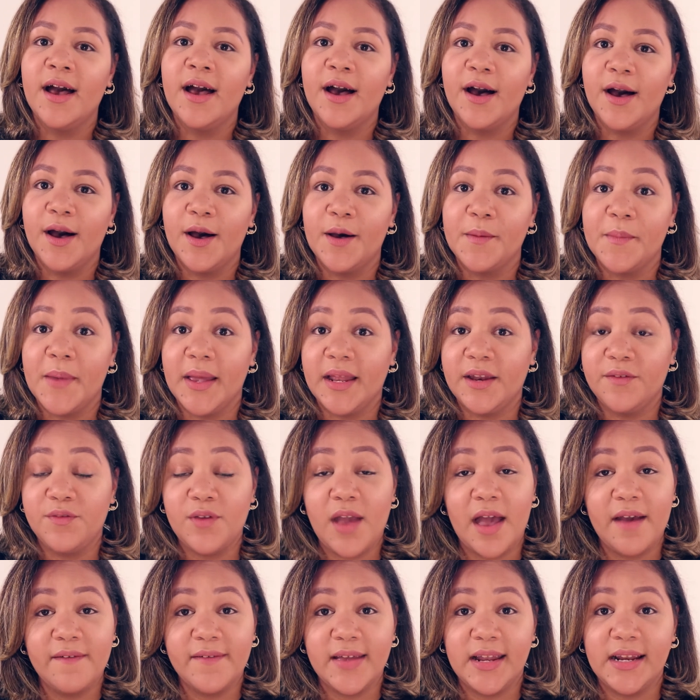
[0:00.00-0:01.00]
and if you
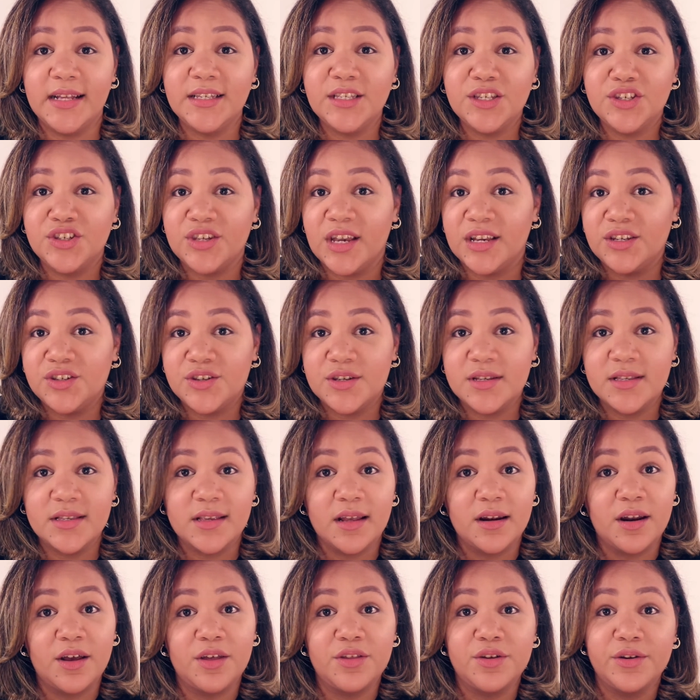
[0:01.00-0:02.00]
have any suggestions on
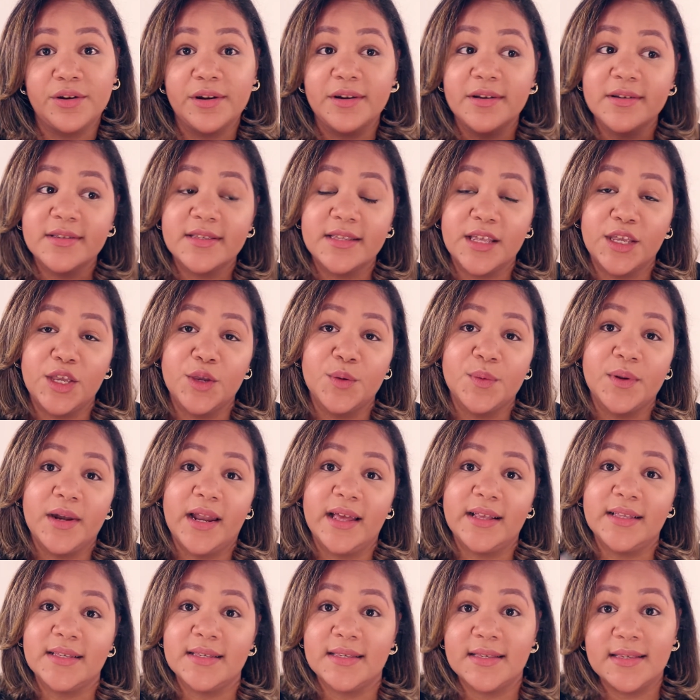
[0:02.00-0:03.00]
other looks that you would
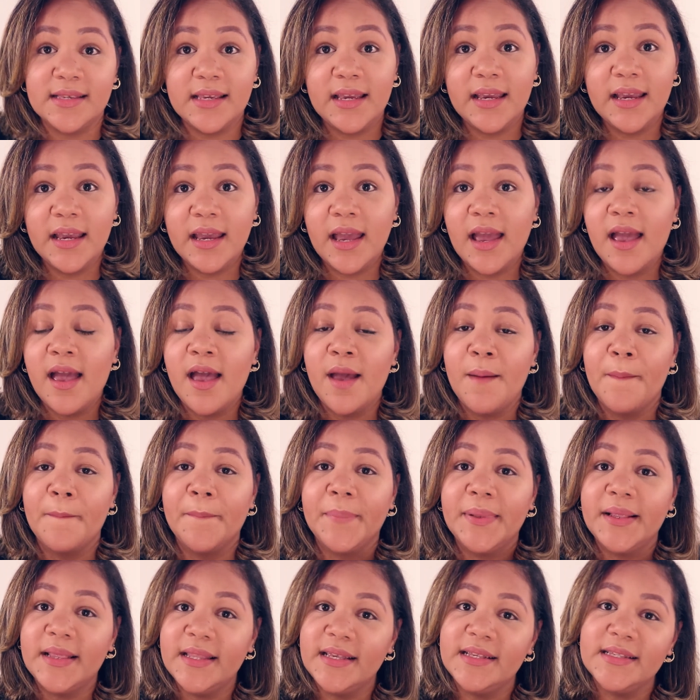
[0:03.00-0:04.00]
like to see,
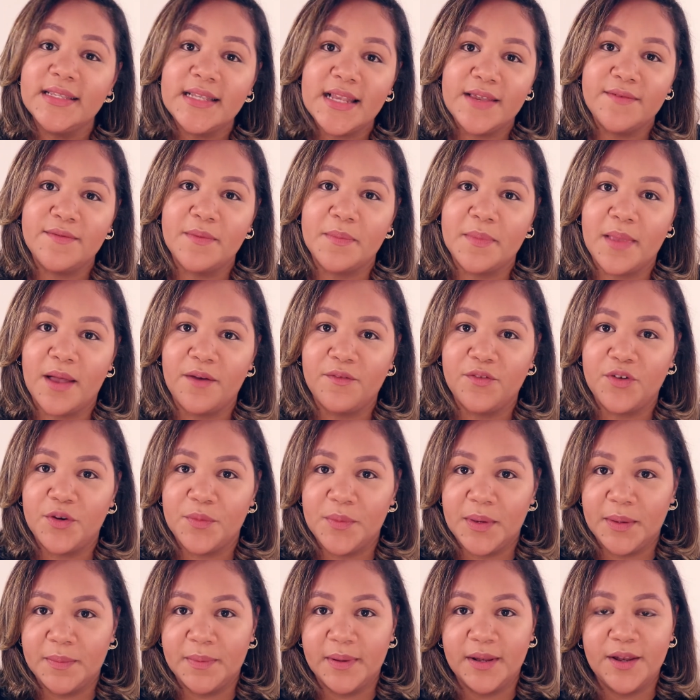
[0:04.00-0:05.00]
please leave them down for
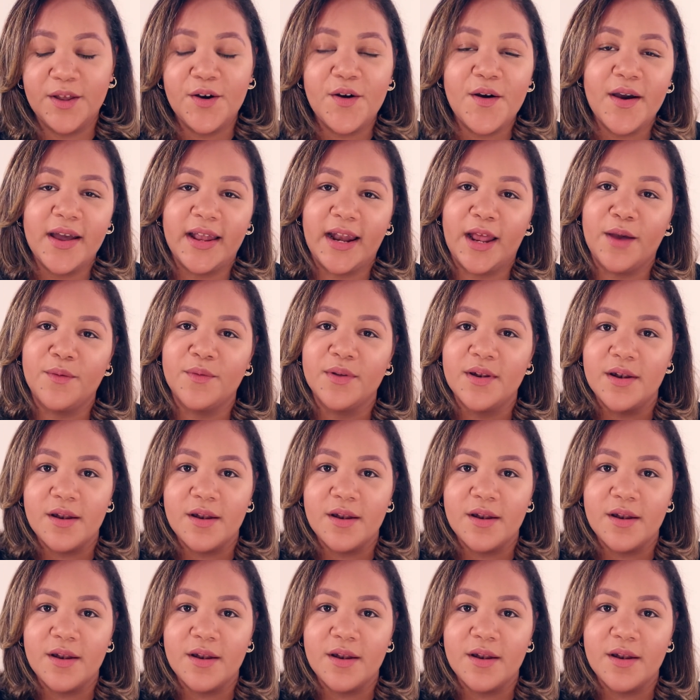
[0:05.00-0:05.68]
me below and I would